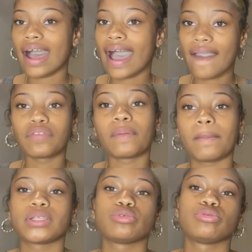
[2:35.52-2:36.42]
I have to paint
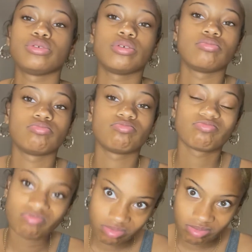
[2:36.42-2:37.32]
my toes too.
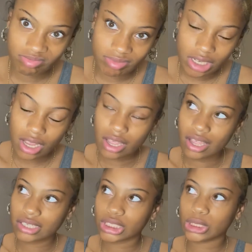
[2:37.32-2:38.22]

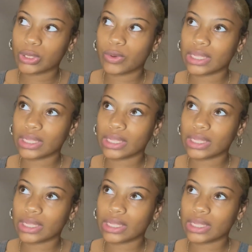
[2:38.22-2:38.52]
So,